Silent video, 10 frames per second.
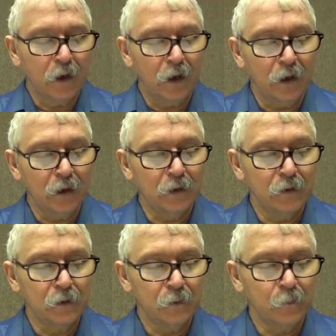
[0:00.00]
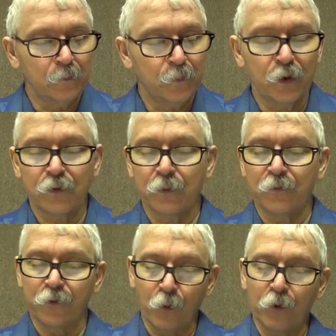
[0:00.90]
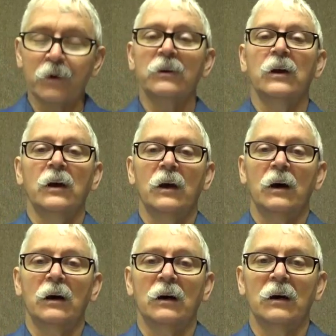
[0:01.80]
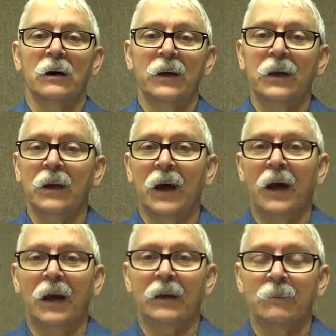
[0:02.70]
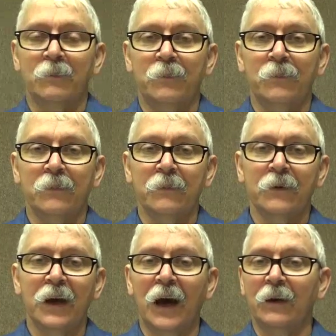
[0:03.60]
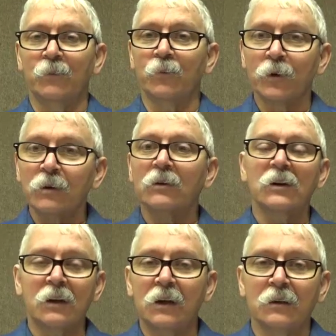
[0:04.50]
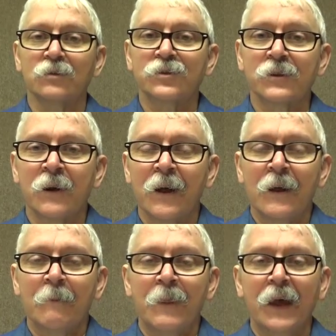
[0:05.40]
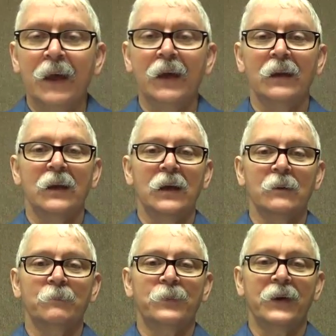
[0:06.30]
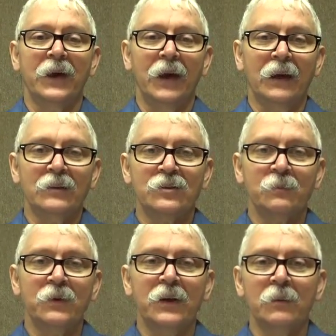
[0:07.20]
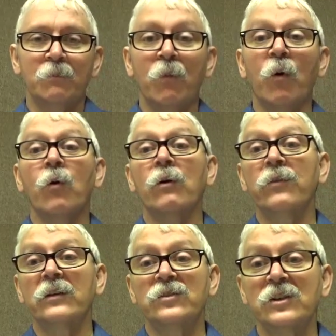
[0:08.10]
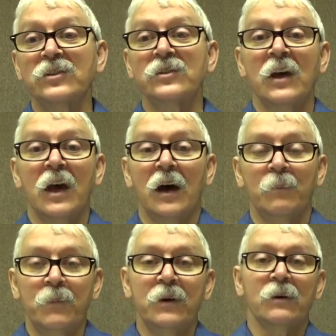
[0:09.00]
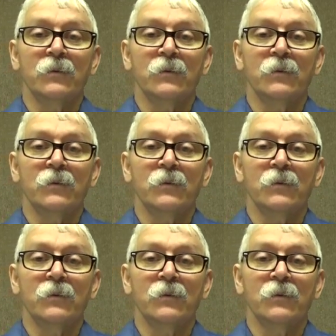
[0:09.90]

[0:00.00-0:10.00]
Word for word: And Brother Ford, uh, he and I had gotten real close. And it began to be more than just a mirror